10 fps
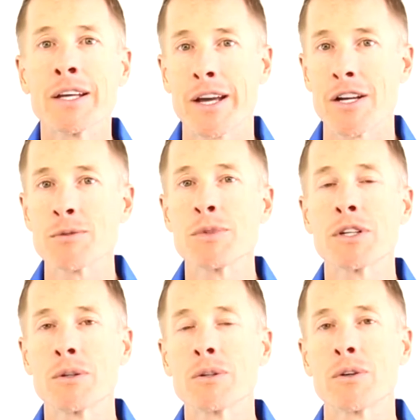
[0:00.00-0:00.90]
Calcium
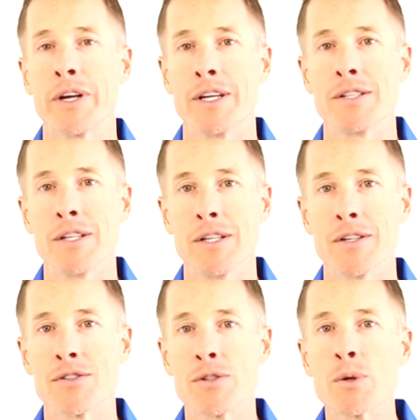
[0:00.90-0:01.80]
deglucurate
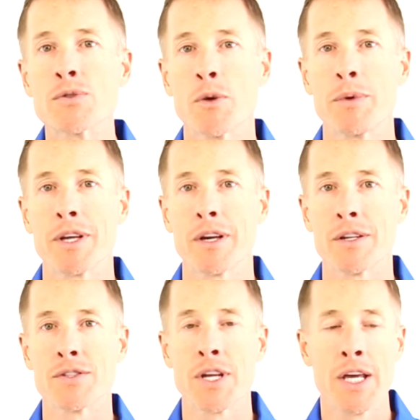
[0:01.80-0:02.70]
is useful
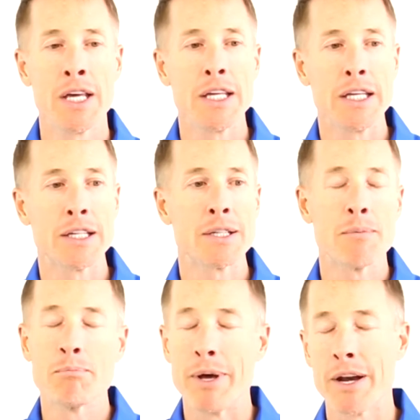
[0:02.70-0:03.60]
because it
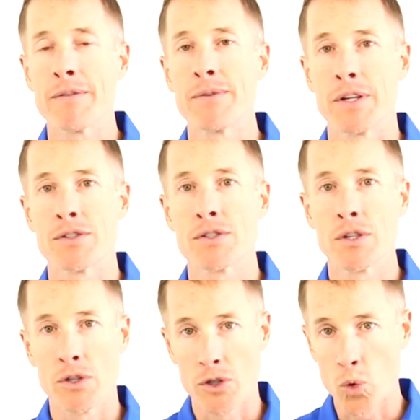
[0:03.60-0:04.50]

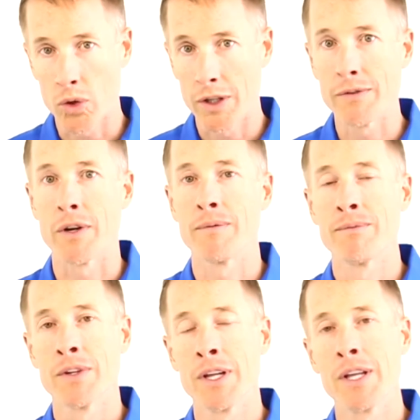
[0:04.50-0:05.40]
benefits your liver.
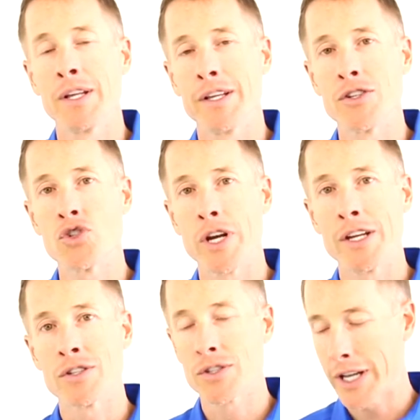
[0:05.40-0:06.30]
It
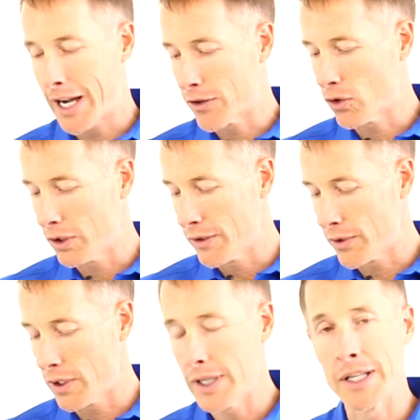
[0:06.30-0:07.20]
changes how your
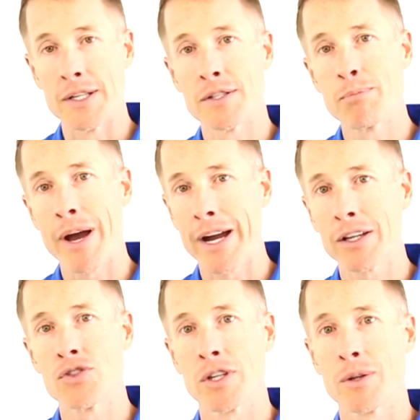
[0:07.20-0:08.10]
liver is
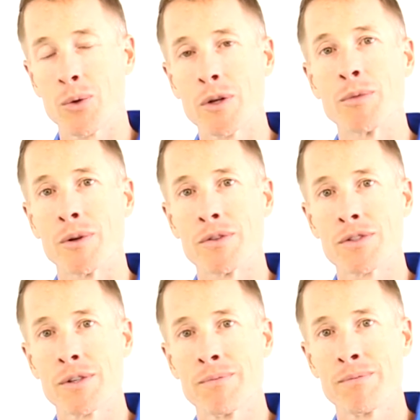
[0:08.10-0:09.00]
packaging the
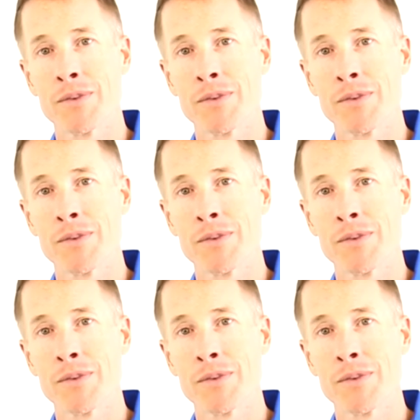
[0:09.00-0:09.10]
hormones.